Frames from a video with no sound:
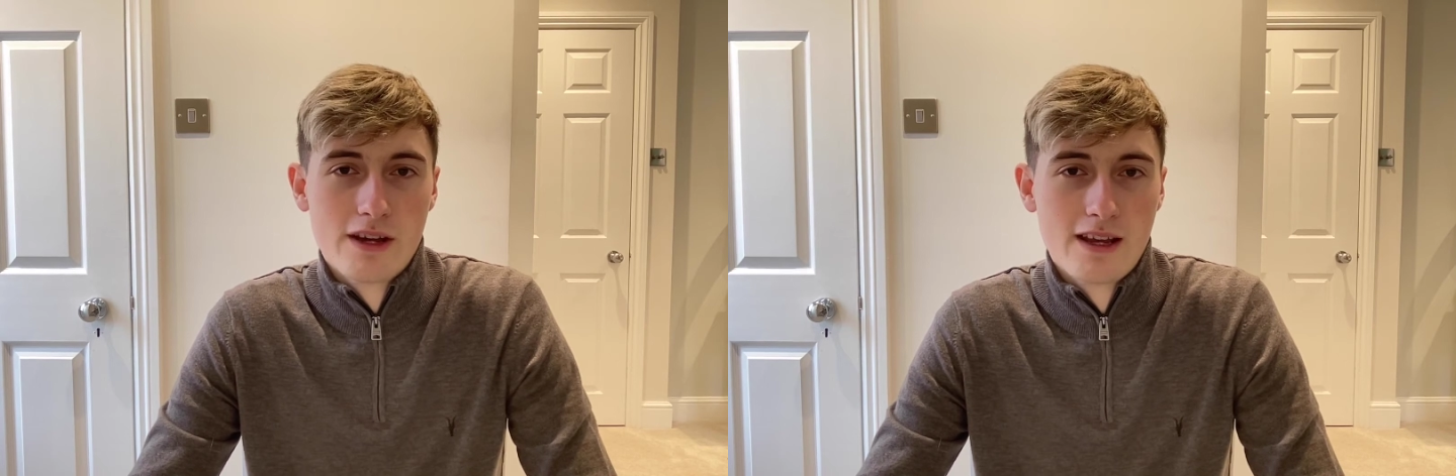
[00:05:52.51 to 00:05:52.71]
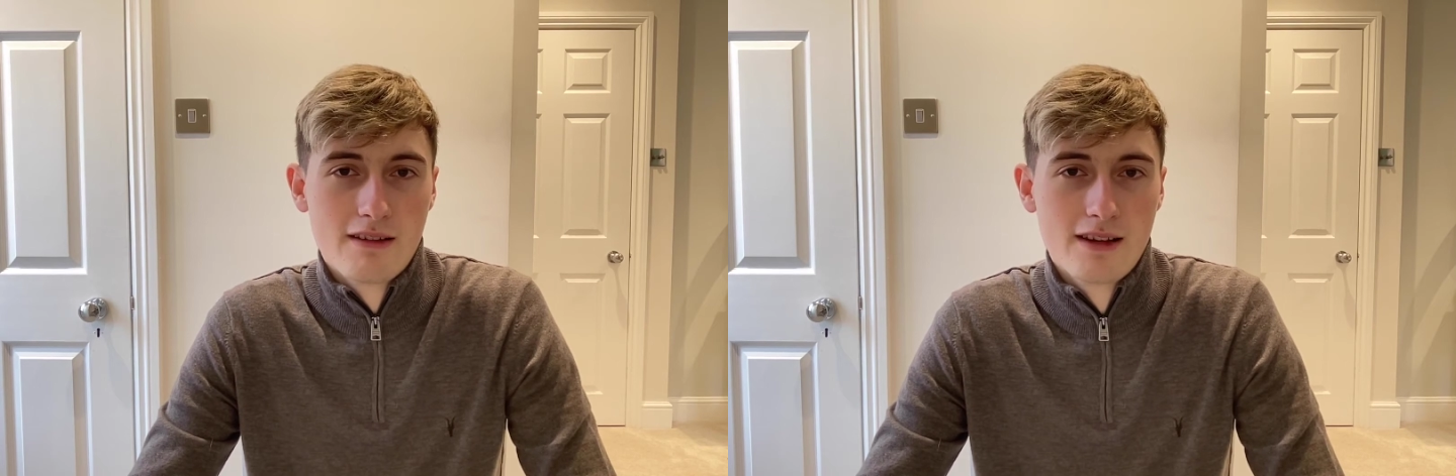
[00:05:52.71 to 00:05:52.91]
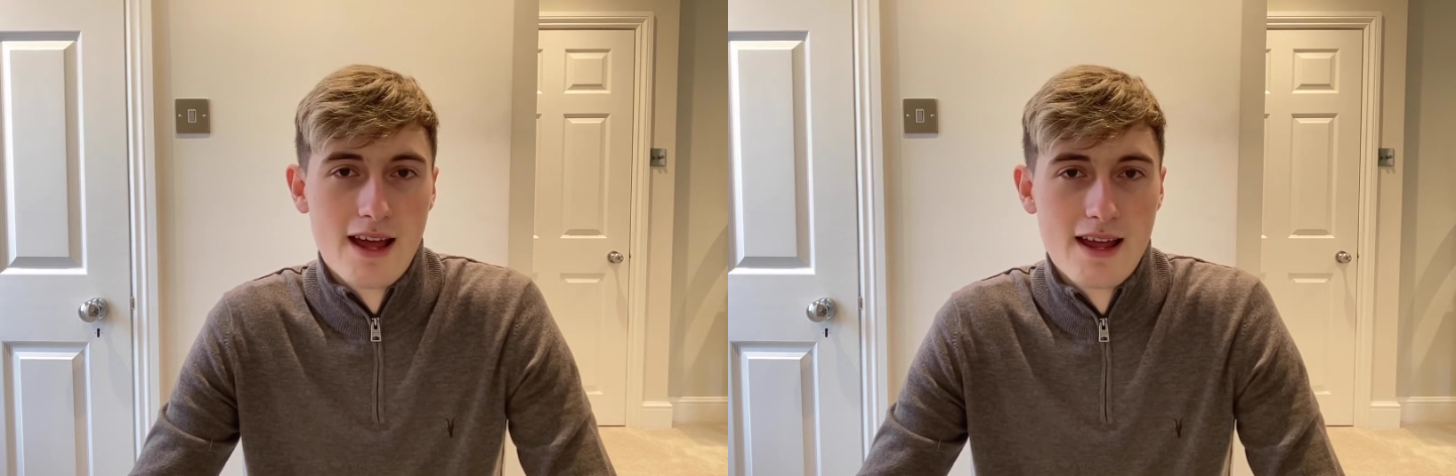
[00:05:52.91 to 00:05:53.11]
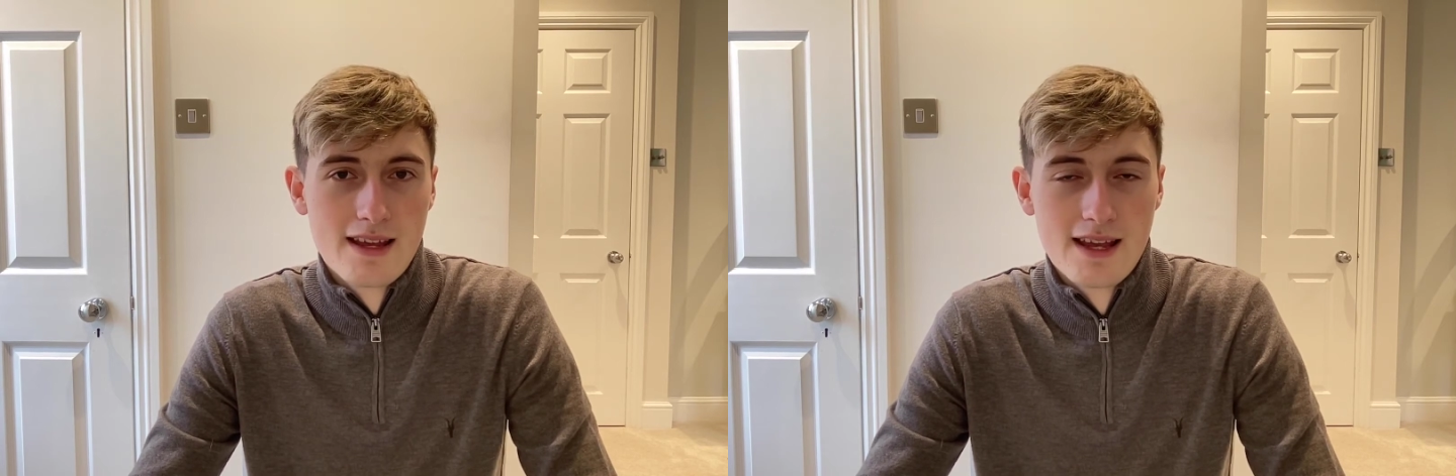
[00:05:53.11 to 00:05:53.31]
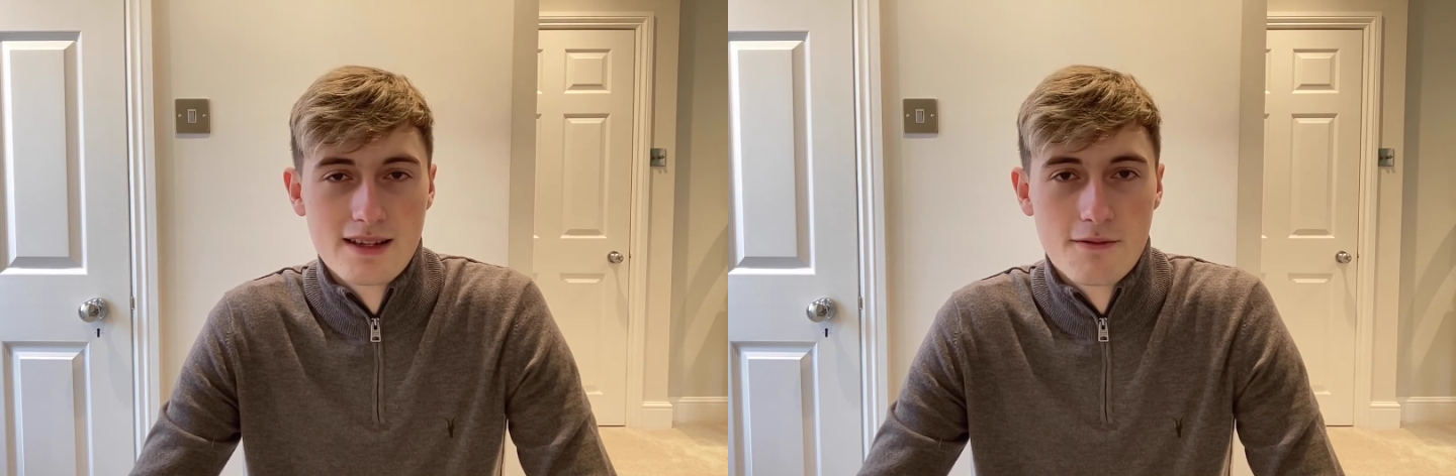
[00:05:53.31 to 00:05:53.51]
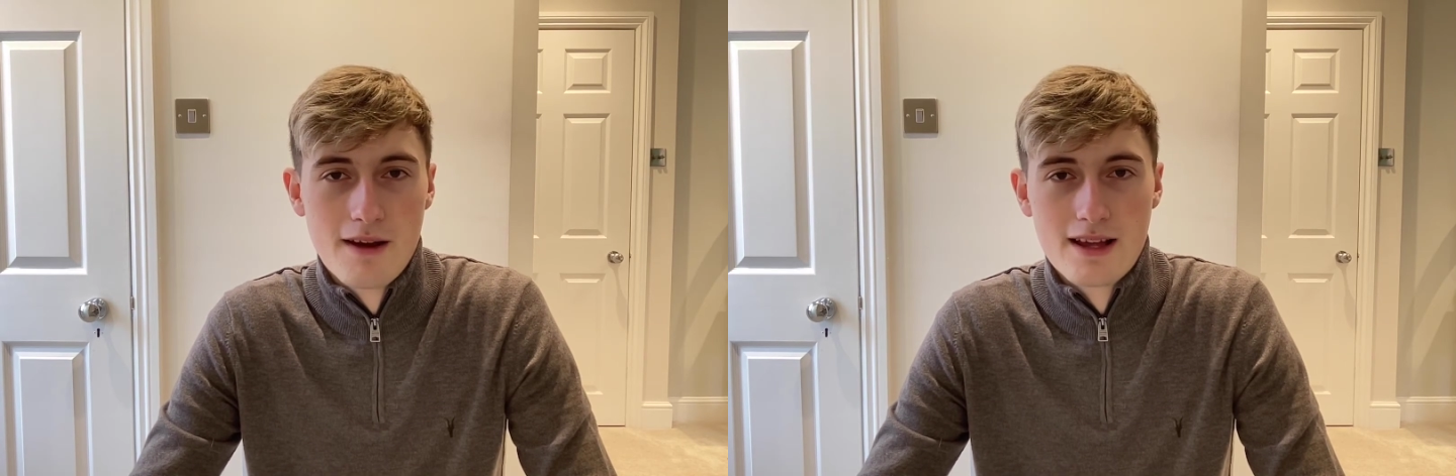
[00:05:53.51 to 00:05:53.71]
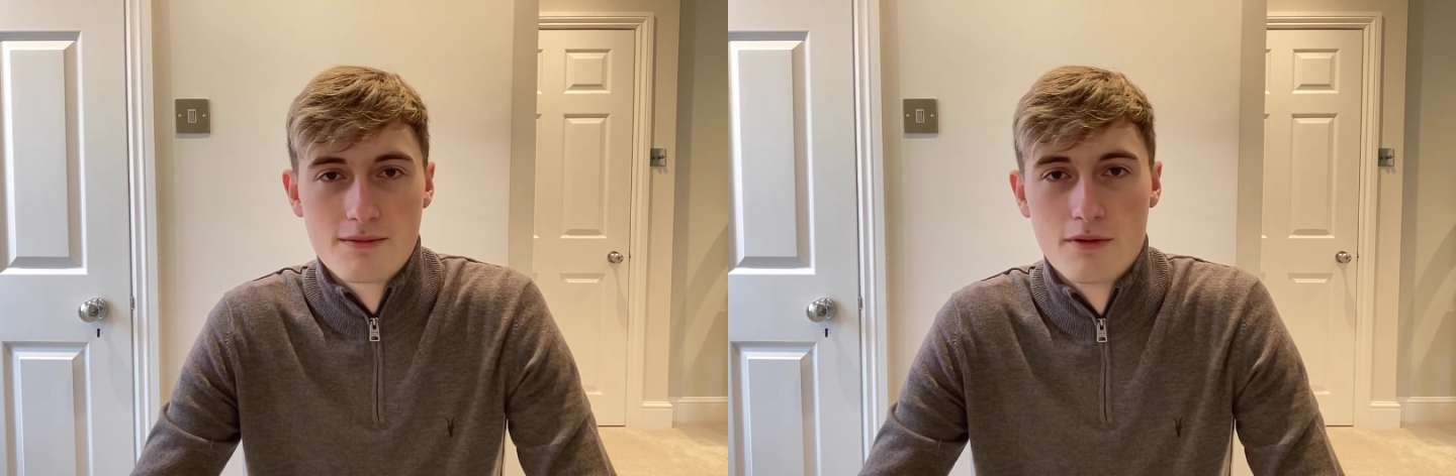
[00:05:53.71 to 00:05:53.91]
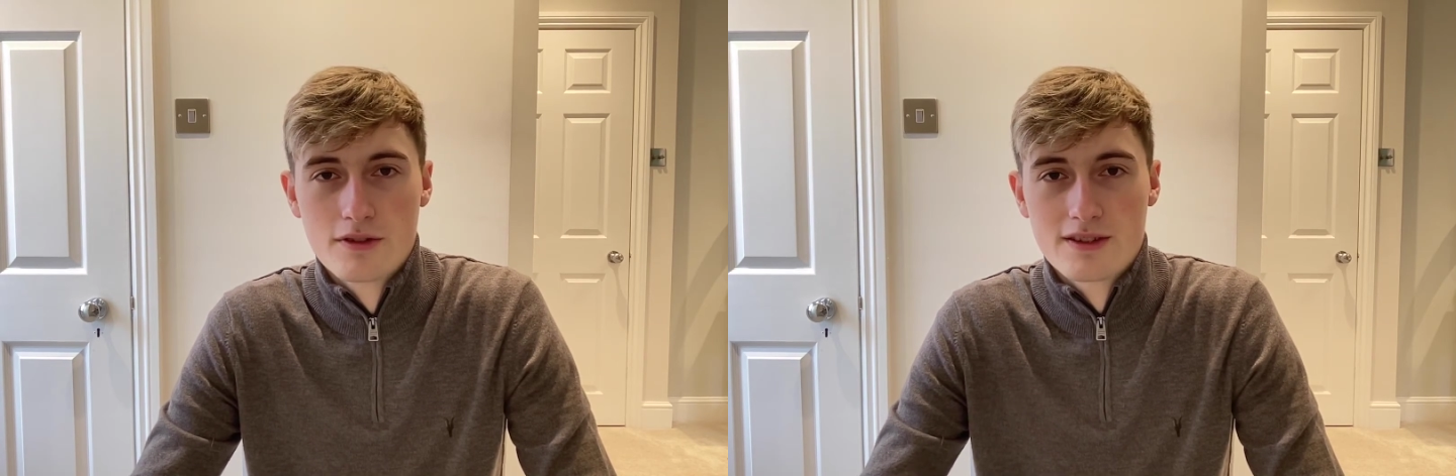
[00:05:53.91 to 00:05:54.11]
He hits a flat spot,